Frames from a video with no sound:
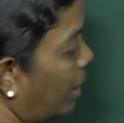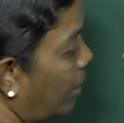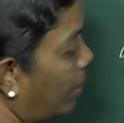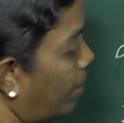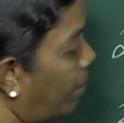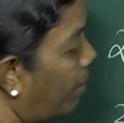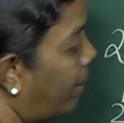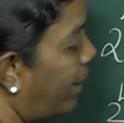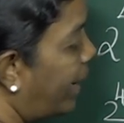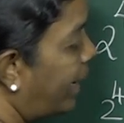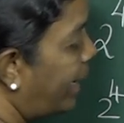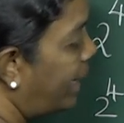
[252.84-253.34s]

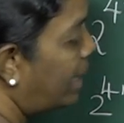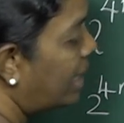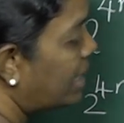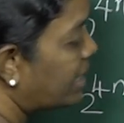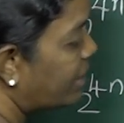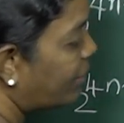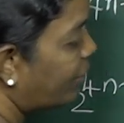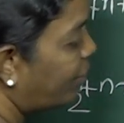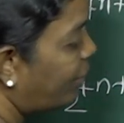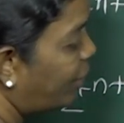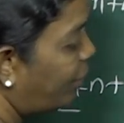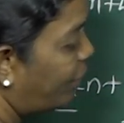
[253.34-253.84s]

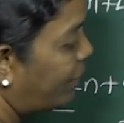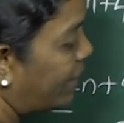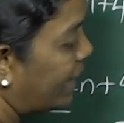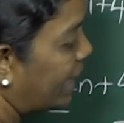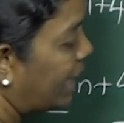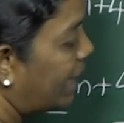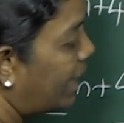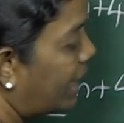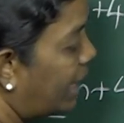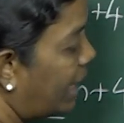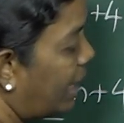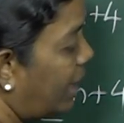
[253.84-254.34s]
minus
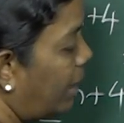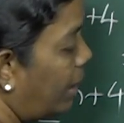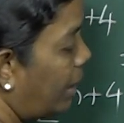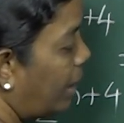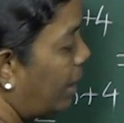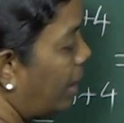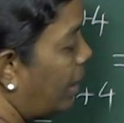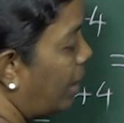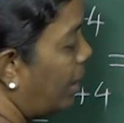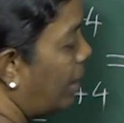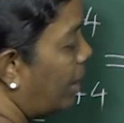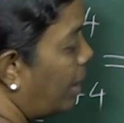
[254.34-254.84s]

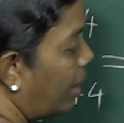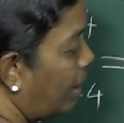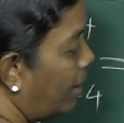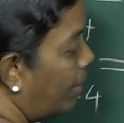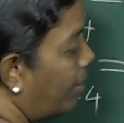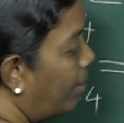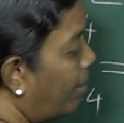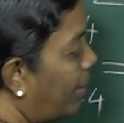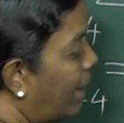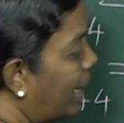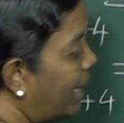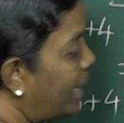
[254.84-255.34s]
15n
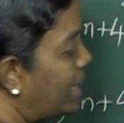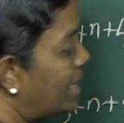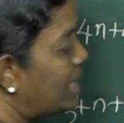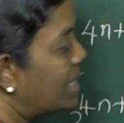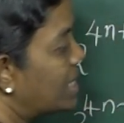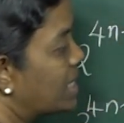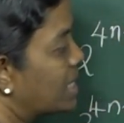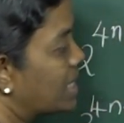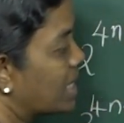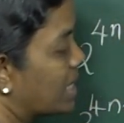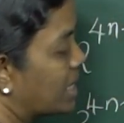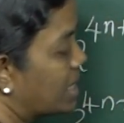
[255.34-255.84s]

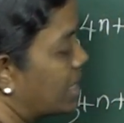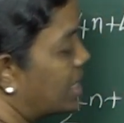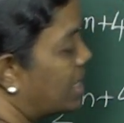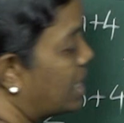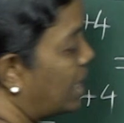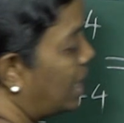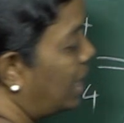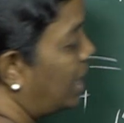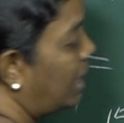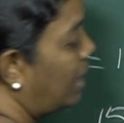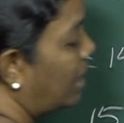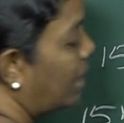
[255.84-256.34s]
minus
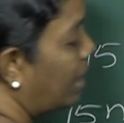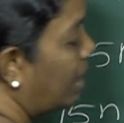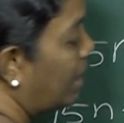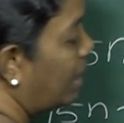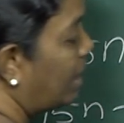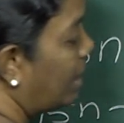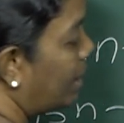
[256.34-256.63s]
16,